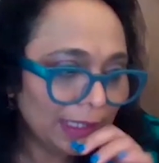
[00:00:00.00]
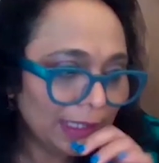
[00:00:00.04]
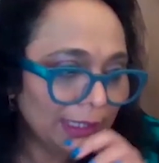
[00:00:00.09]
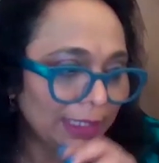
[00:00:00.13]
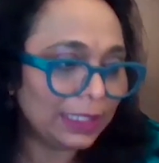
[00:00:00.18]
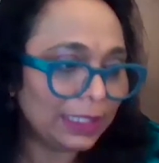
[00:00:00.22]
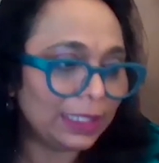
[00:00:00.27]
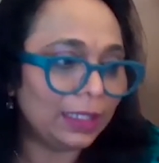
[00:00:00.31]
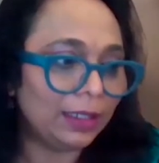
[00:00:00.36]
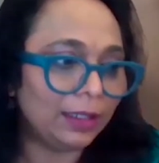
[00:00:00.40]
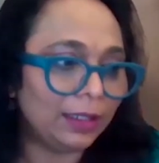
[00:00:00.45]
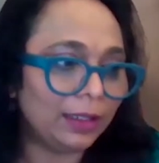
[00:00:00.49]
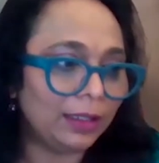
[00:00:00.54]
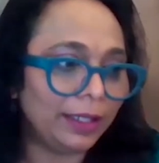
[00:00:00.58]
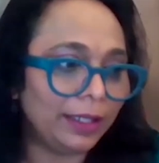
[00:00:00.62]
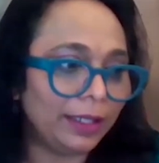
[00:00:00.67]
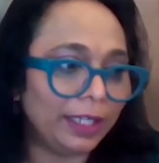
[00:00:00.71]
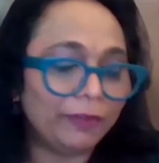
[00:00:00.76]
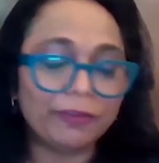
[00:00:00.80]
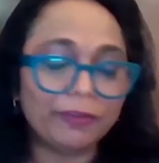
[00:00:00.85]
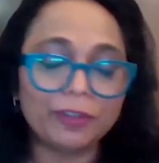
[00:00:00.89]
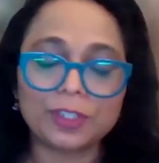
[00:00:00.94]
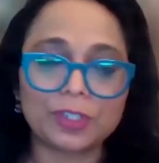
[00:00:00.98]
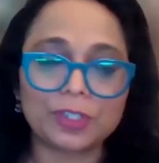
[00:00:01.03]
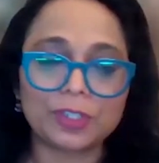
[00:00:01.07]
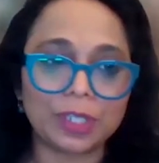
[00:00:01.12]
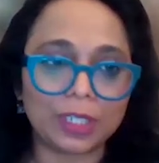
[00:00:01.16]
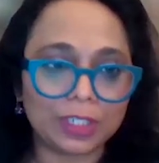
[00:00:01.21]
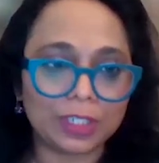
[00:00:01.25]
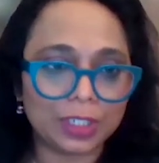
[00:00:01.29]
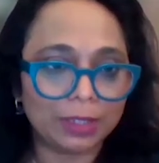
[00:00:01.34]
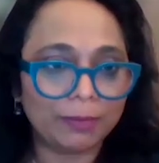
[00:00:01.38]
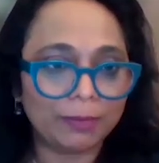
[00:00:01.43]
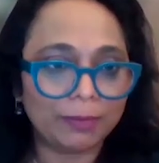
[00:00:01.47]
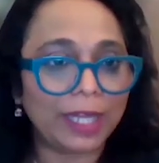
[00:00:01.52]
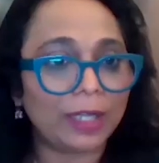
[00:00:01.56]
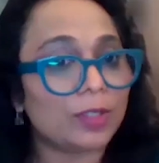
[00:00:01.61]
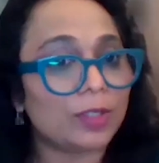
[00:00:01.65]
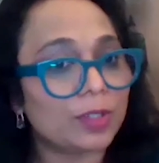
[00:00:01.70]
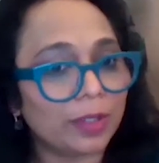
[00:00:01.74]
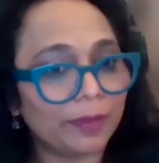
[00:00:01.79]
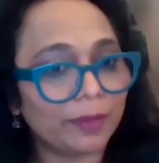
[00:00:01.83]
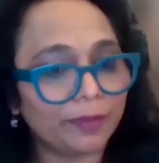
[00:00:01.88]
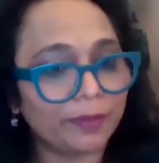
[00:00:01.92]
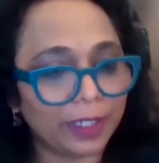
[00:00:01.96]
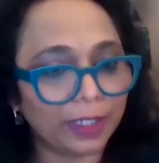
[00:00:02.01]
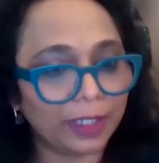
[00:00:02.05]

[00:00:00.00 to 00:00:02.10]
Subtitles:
the infrastructure, the Microsoft